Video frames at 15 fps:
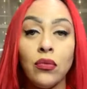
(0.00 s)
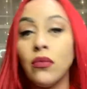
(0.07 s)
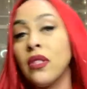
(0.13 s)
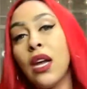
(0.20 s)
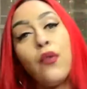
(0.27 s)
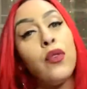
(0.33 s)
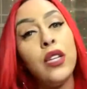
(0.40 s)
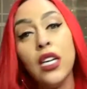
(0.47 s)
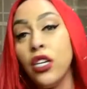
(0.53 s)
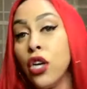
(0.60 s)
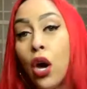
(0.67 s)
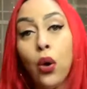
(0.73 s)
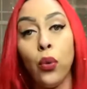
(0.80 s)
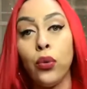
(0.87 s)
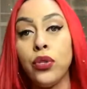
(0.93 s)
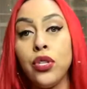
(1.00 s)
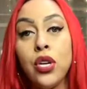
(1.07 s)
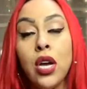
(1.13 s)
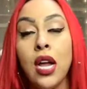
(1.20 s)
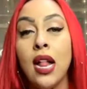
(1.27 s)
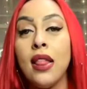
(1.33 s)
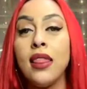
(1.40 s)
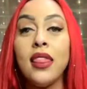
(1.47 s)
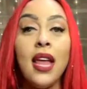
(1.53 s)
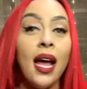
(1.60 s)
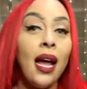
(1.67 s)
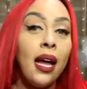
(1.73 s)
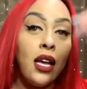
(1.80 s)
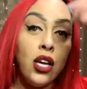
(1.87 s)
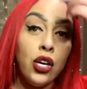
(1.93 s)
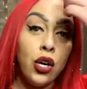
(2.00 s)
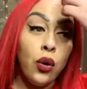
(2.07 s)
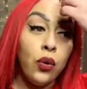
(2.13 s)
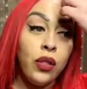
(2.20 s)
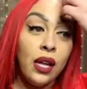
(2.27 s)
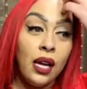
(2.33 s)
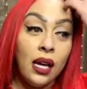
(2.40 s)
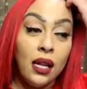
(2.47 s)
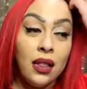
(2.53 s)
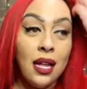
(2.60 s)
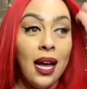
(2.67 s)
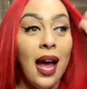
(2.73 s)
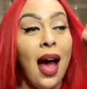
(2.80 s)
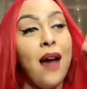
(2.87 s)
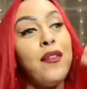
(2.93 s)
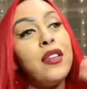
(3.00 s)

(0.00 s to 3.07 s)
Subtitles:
They really don't. They, you know, they have